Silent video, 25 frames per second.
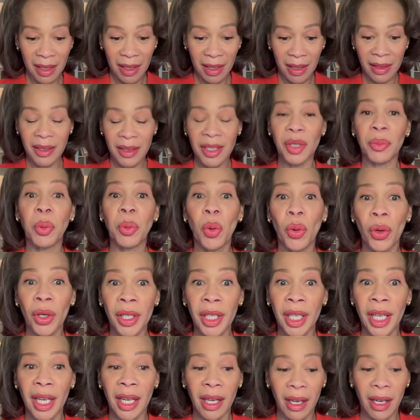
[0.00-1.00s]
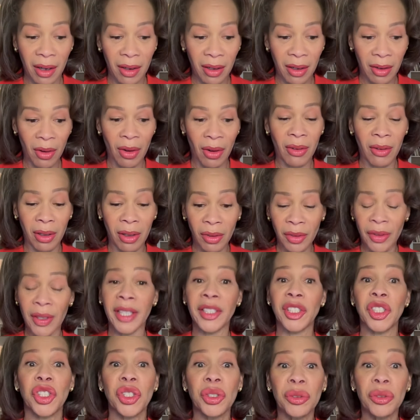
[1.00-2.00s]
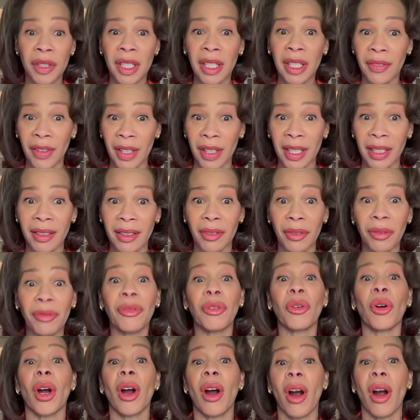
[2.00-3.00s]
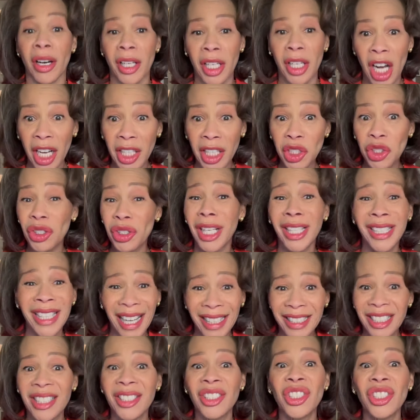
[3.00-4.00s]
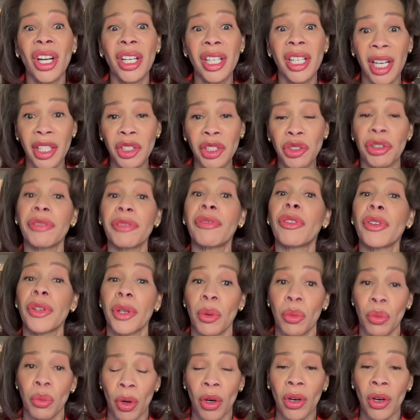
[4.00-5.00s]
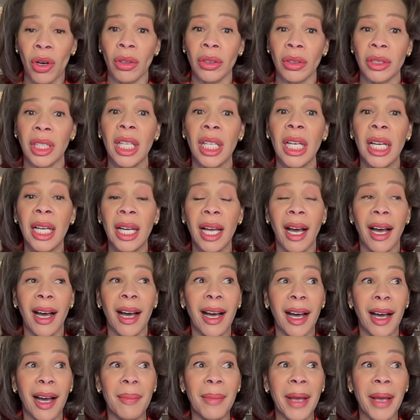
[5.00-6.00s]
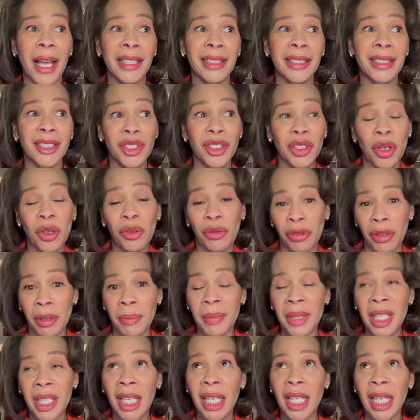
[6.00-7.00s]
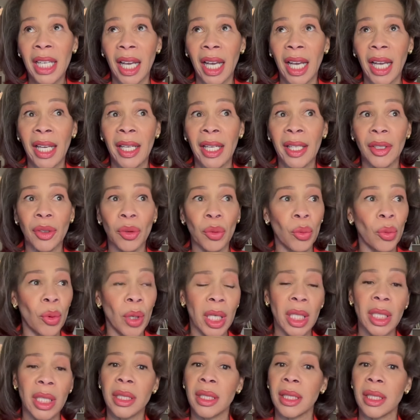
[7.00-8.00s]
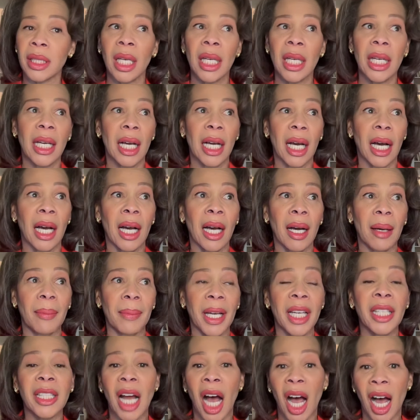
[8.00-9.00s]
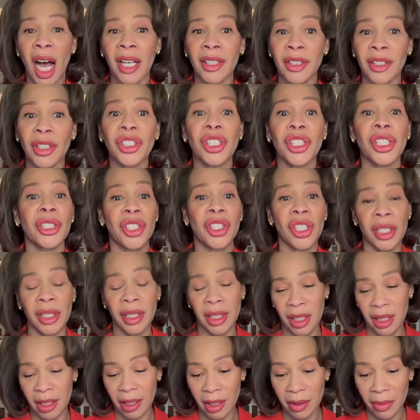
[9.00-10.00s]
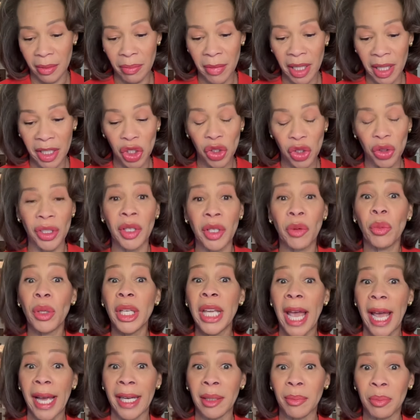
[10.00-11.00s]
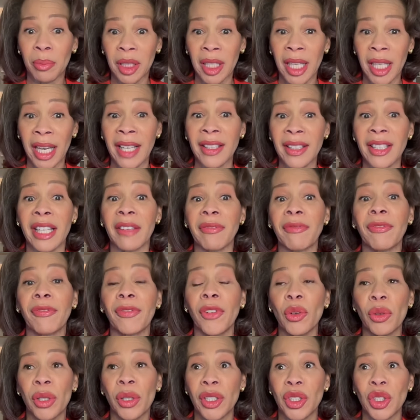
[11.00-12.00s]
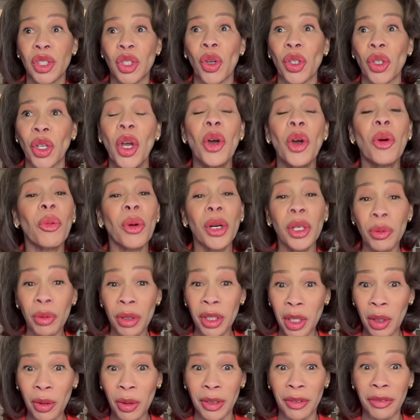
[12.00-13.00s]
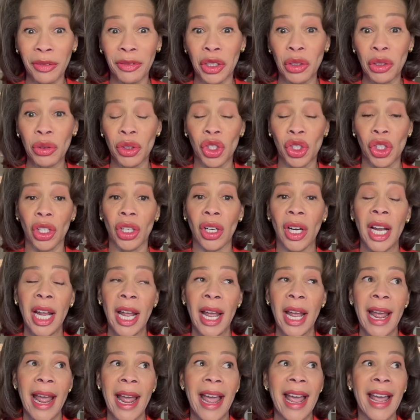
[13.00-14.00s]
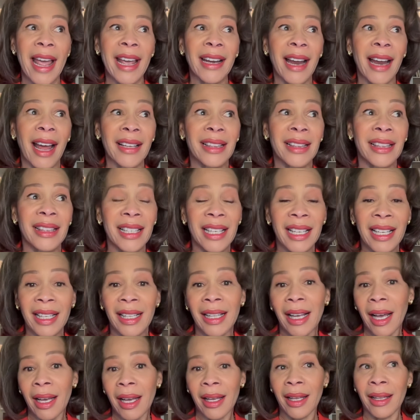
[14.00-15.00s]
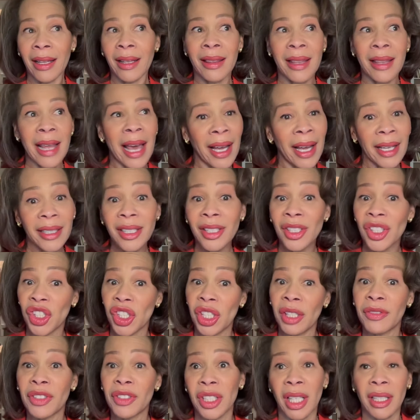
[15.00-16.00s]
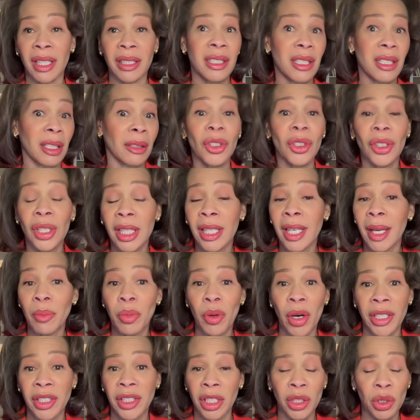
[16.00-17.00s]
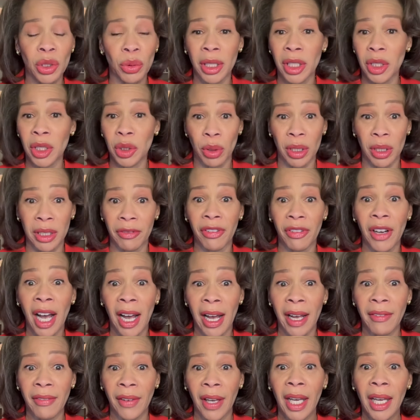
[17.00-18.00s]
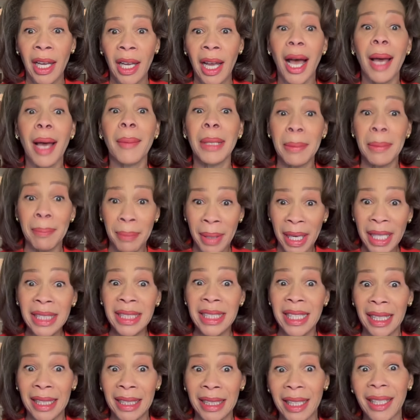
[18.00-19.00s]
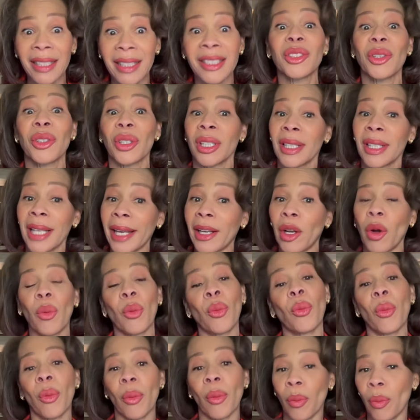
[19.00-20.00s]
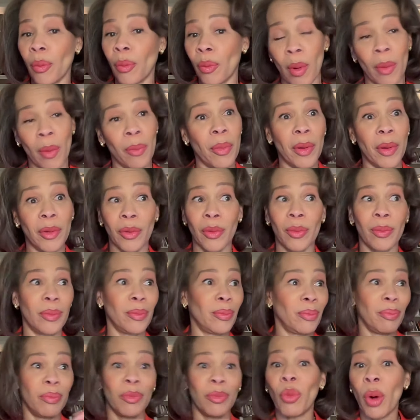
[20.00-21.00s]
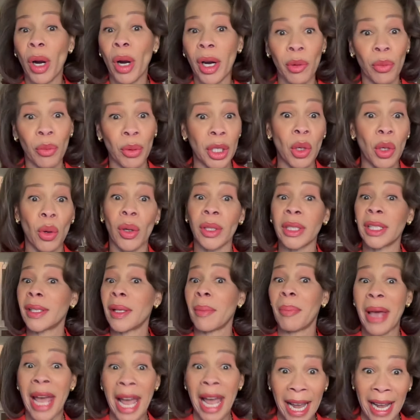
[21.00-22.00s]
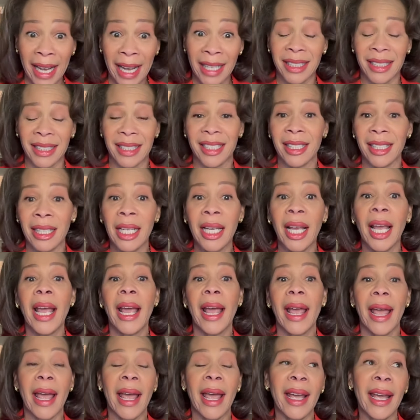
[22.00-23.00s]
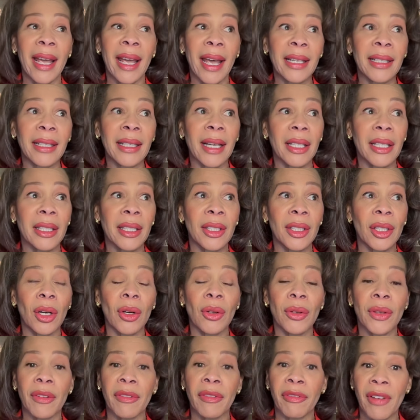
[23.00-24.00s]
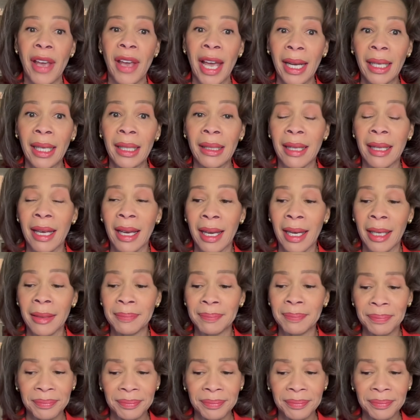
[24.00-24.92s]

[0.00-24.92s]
supporting all that you've given for our country, and not just our country, for the world. And so for me, it was an honor to just make sure that we had a plan that focused on where do we go in the future. And I think that shifts us to looking at Project 2025. I mean, basically, it's sort of like, where are we going in the past? And, you know, the fact that